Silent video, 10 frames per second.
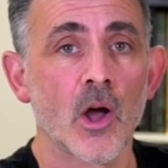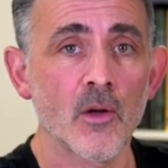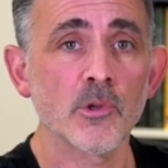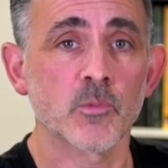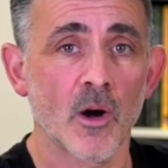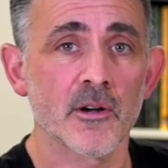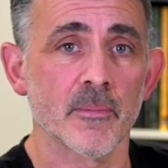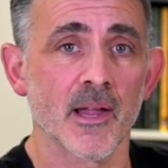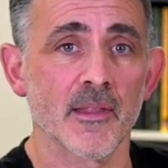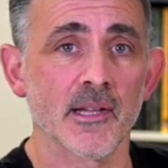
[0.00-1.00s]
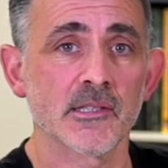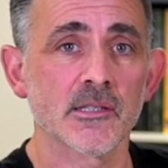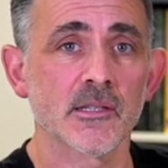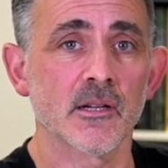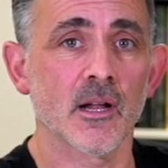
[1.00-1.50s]
I was worried about
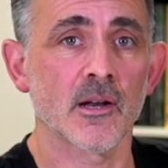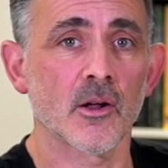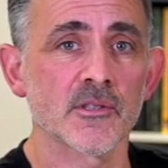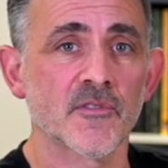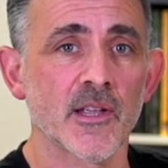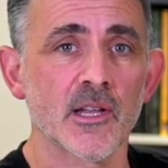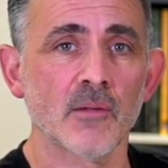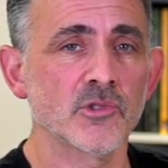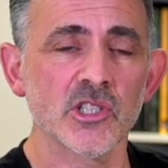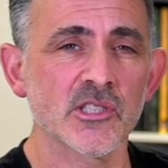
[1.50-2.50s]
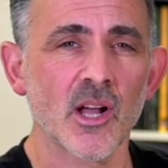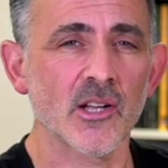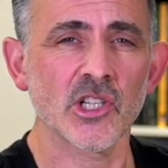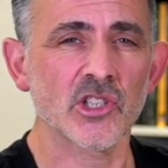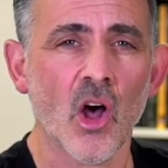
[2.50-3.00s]
this and I was thinking, I
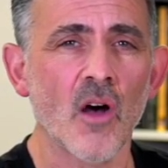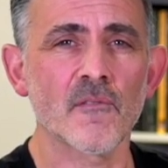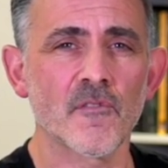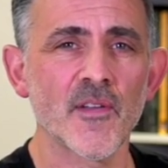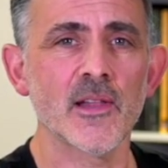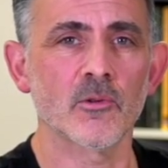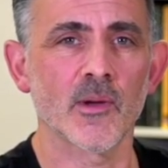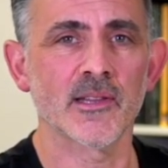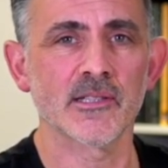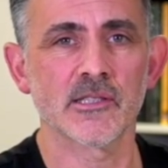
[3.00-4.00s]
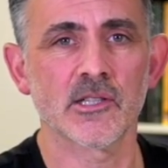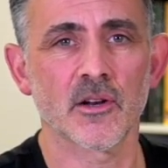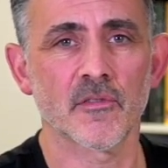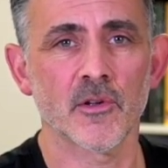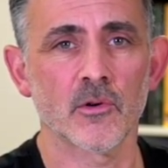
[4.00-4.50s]
just can't feel when this is
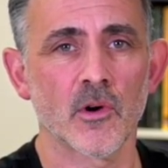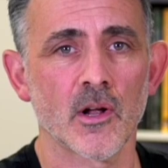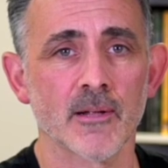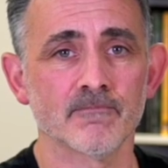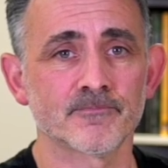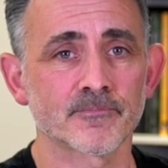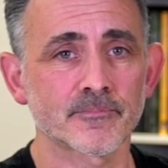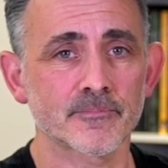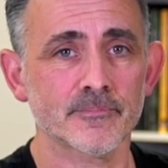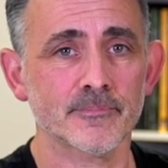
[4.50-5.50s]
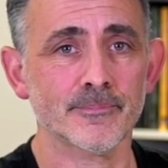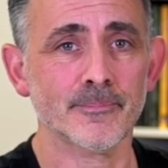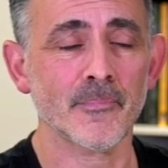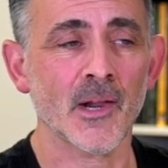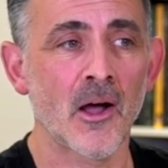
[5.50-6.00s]
going to feel right.
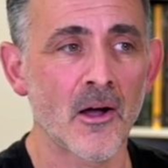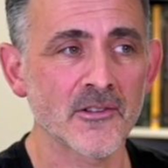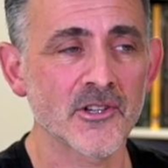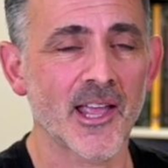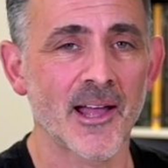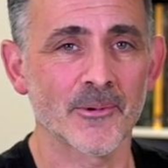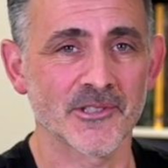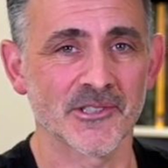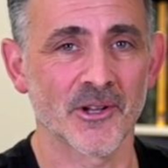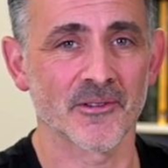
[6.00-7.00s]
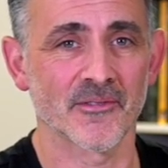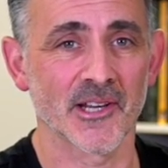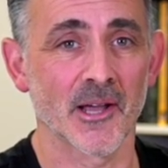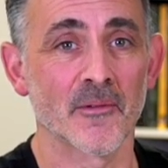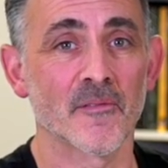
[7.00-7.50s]
I took it out, which is not on the
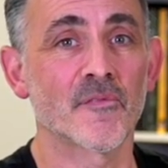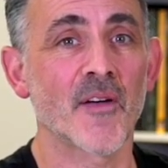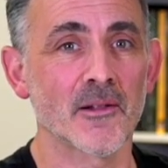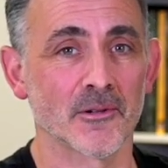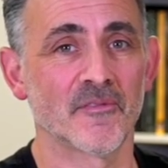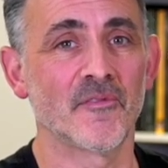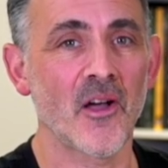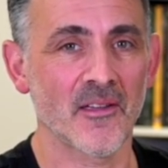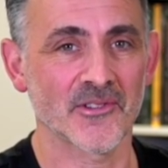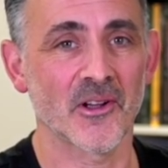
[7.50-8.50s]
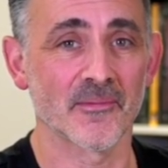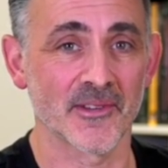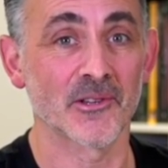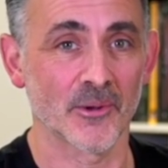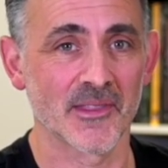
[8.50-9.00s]
video, failed 5
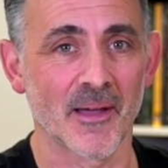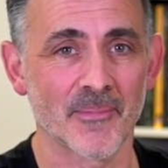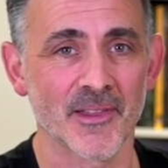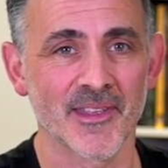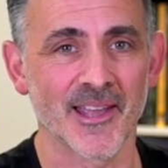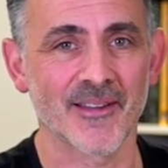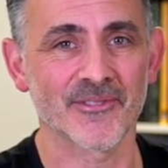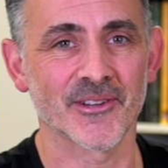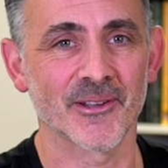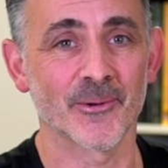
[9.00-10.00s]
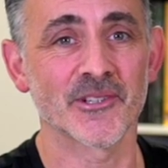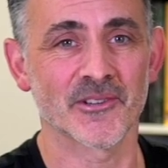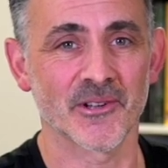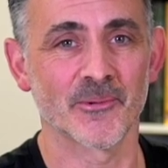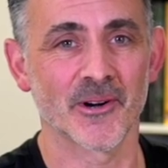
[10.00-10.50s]
times in doing that bit that you have to do, which
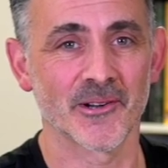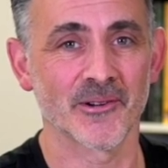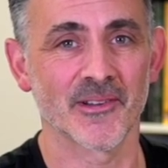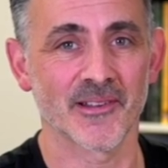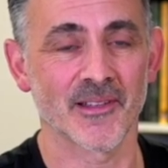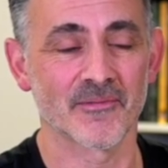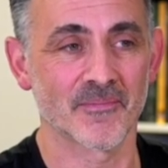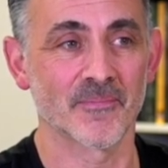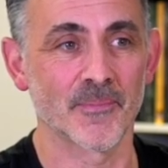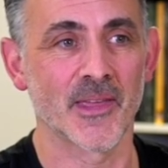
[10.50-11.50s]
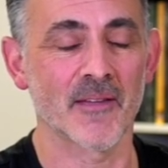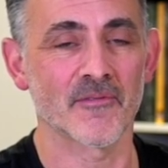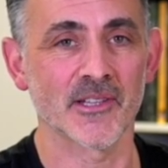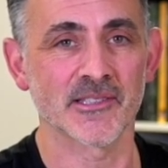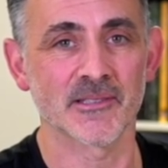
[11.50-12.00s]
is going to worry you,
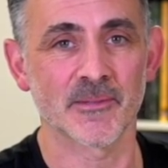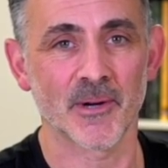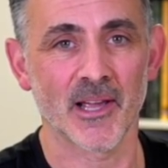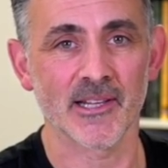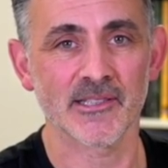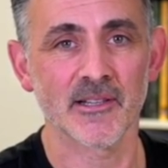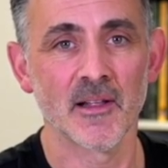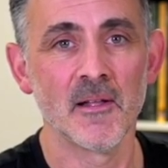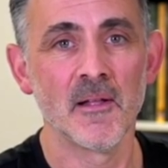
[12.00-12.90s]
getting things into place.